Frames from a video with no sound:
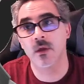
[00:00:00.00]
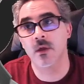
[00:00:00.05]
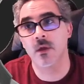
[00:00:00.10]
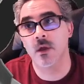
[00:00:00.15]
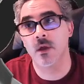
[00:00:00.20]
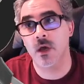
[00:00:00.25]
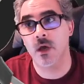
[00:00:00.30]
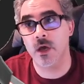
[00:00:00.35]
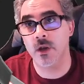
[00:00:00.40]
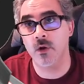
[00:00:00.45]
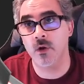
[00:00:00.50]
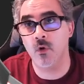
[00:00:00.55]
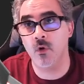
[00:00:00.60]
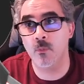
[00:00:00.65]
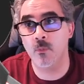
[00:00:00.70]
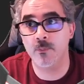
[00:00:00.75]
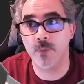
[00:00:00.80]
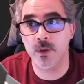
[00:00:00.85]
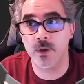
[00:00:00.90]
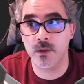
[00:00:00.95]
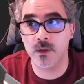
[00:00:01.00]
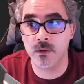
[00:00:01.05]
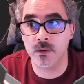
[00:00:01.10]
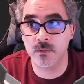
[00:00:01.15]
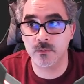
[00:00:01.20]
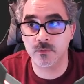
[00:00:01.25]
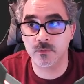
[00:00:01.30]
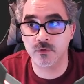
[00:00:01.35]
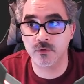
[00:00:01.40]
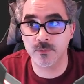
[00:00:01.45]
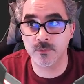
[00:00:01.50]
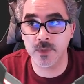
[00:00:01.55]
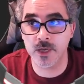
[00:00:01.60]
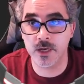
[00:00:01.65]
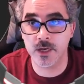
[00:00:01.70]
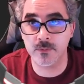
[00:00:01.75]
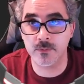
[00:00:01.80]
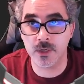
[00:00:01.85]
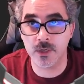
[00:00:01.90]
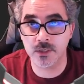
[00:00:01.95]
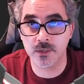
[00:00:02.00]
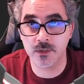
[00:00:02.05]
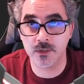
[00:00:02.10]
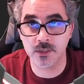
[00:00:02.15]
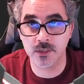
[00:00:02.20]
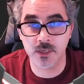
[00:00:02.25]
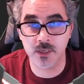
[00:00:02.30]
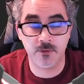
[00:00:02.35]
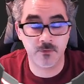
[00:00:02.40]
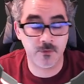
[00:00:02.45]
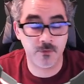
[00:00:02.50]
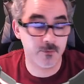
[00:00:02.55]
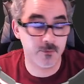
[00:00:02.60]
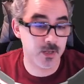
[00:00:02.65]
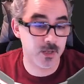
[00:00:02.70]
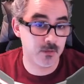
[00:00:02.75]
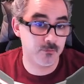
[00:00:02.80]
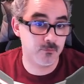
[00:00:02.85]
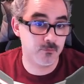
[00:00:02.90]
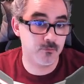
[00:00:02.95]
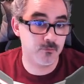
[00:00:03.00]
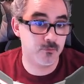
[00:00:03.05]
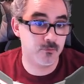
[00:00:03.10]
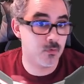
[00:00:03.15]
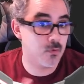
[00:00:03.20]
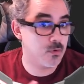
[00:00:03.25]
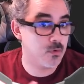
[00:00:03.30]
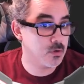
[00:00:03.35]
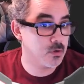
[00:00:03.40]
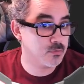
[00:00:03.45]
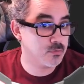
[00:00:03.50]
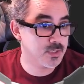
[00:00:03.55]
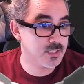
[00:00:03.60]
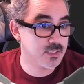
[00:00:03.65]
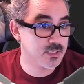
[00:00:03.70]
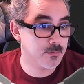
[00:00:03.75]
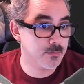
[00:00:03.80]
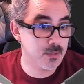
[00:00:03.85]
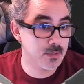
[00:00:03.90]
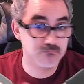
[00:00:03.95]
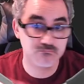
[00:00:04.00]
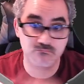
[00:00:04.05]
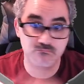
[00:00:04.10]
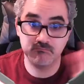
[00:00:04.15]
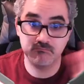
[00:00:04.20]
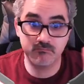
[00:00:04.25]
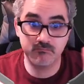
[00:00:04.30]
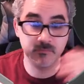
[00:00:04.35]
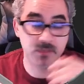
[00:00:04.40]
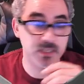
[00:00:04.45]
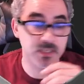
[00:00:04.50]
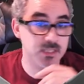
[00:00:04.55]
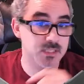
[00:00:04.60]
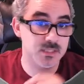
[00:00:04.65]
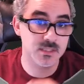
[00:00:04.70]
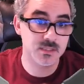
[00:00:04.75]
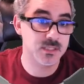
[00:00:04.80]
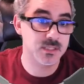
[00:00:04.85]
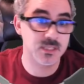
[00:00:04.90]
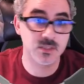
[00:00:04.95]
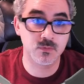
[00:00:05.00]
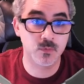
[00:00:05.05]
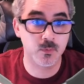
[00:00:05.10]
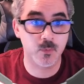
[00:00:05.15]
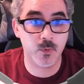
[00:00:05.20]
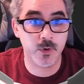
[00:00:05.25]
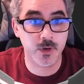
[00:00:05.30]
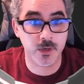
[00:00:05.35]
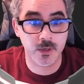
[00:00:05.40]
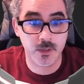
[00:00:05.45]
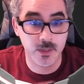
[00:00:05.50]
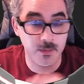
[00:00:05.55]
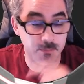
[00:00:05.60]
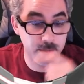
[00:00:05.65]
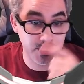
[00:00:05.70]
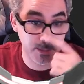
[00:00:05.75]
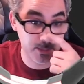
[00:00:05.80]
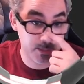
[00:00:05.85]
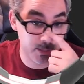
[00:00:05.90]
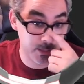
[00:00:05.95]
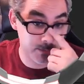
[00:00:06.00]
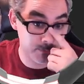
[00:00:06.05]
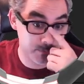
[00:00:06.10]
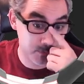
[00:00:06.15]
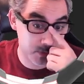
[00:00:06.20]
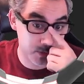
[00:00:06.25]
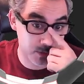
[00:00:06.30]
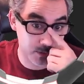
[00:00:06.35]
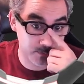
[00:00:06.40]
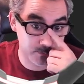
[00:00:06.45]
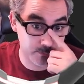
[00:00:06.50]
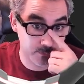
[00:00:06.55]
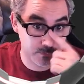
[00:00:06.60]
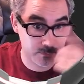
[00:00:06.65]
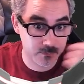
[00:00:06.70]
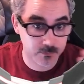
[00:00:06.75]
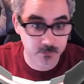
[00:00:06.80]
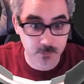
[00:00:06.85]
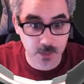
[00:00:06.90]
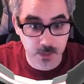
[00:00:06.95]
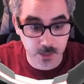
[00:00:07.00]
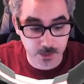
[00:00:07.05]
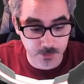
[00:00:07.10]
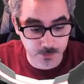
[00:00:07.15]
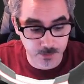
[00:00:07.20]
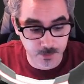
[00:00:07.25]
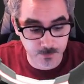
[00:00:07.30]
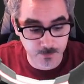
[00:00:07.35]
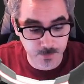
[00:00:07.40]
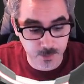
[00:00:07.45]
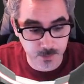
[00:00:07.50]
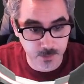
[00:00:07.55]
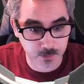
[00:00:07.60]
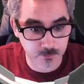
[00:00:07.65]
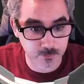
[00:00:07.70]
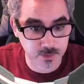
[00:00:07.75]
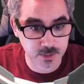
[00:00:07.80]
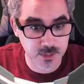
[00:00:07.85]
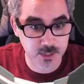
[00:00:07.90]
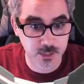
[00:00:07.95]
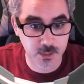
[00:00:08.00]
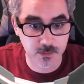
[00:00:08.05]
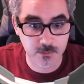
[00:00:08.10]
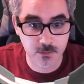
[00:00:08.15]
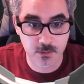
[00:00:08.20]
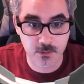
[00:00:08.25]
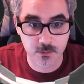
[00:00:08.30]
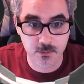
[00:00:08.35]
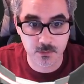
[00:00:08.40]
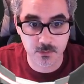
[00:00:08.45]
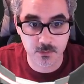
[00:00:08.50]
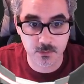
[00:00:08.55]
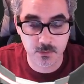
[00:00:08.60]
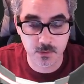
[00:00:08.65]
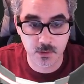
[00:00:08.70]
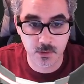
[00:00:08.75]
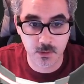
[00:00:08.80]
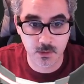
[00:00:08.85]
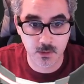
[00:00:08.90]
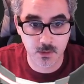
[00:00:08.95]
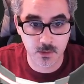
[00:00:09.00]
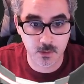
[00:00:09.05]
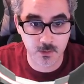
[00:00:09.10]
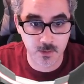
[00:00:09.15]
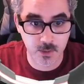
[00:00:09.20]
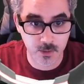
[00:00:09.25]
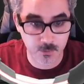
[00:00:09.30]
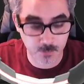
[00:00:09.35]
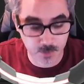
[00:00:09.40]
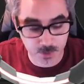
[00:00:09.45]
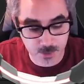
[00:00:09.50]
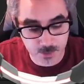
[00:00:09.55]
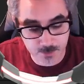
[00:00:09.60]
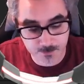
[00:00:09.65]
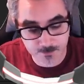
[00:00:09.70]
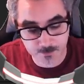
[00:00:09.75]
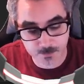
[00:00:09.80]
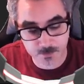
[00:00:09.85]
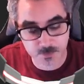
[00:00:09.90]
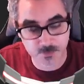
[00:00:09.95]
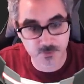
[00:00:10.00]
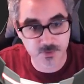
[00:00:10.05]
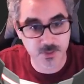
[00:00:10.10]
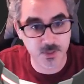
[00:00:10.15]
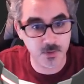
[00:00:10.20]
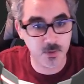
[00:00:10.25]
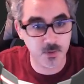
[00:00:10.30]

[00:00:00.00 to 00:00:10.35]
and open trim the animation instead of Unreal 4.27, this would work immediately. So I don't know. I'm gonna reach out to the community to see